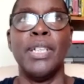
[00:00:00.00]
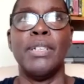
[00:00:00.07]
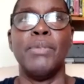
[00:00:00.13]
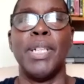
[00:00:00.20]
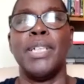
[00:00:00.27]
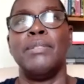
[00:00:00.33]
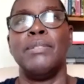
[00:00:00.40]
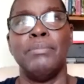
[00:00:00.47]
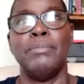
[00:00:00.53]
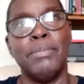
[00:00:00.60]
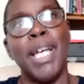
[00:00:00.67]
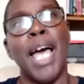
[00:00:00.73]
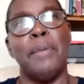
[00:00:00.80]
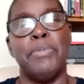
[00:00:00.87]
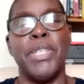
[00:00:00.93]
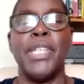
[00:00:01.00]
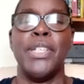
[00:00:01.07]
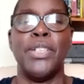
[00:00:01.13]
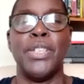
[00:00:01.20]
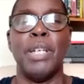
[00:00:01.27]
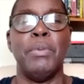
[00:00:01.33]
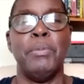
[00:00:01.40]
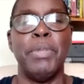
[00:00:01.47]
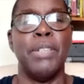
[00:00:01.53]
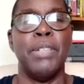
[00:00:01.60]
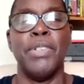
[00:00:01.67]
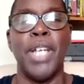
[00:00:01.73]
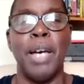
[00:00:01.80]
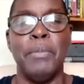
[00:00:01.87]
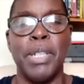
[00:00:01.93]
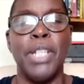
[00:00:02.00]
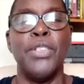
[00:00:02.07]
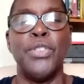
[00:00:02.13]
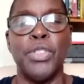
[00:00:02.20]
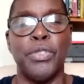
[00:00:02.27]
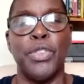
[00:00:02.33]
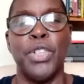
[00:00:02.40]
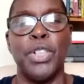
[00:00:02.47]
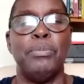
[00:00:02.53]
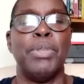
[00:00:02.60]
Well, happy-ish. I'm an introvert,